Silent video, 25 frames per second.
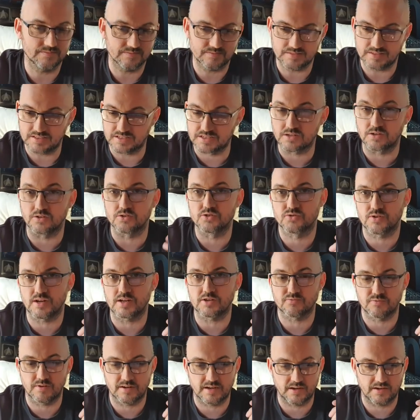his
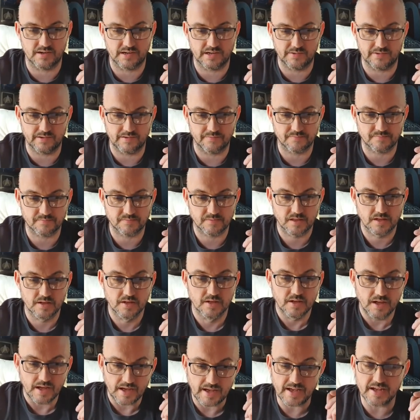contracts run out anyway.
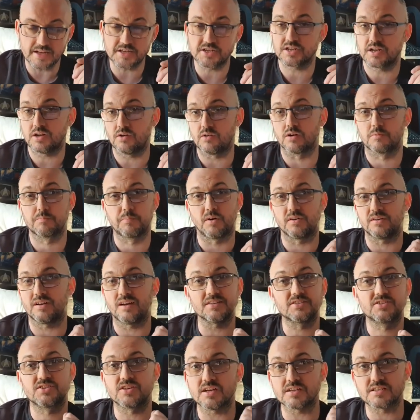Angelo Ogbonna, I
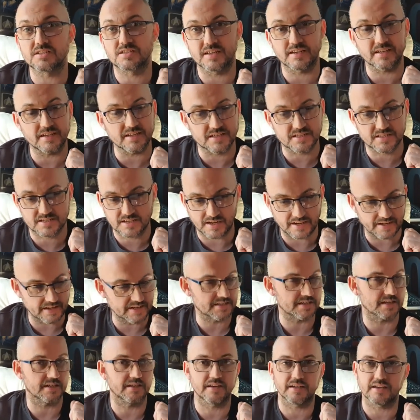just think he stays.
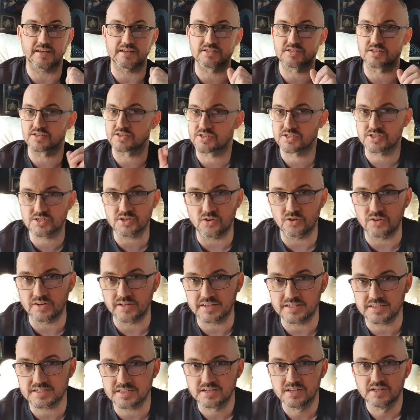I think he's a
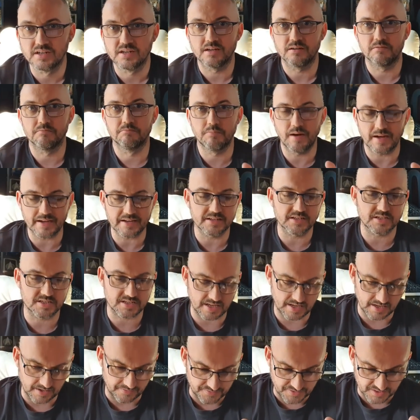solid
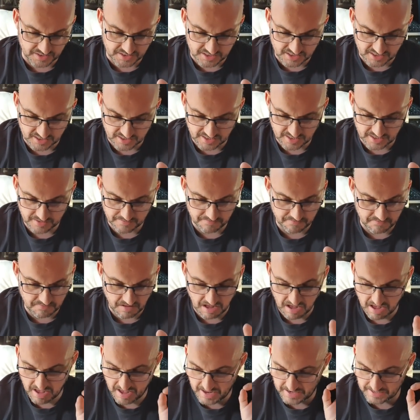mainstay of the team,
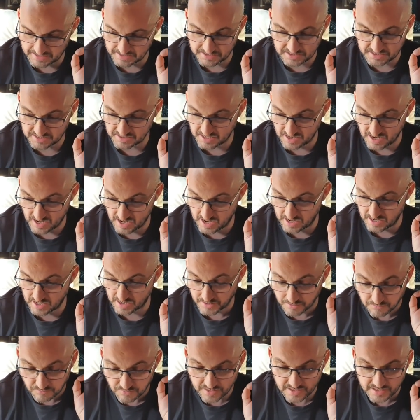and and
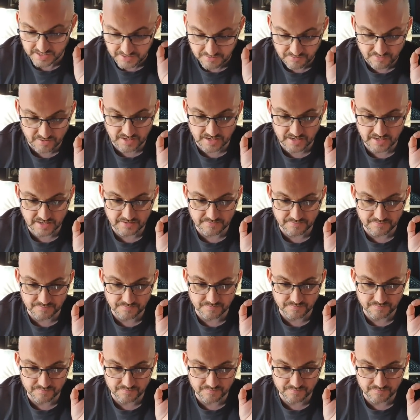I'm really, really,